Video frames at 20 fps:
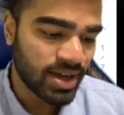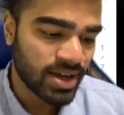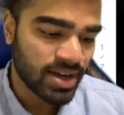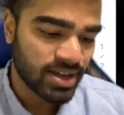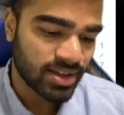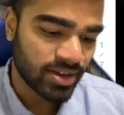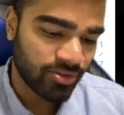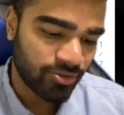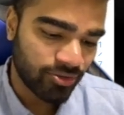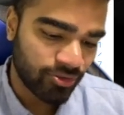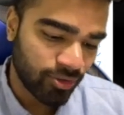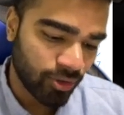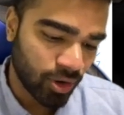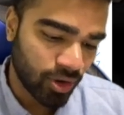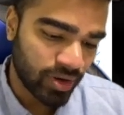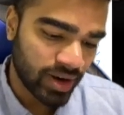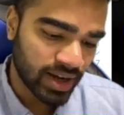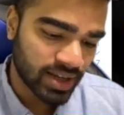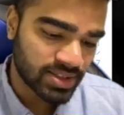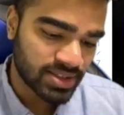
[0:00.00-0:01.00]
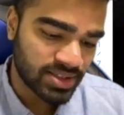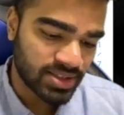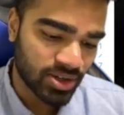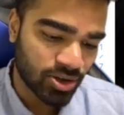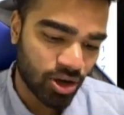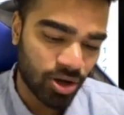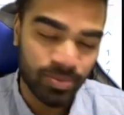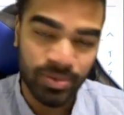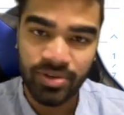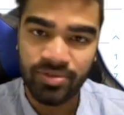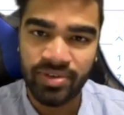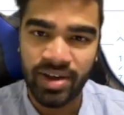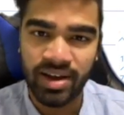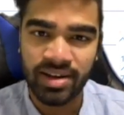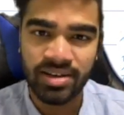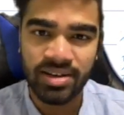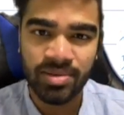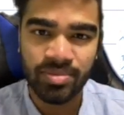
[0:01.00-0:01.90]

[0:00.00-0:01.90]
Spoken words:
the 4x is a common factor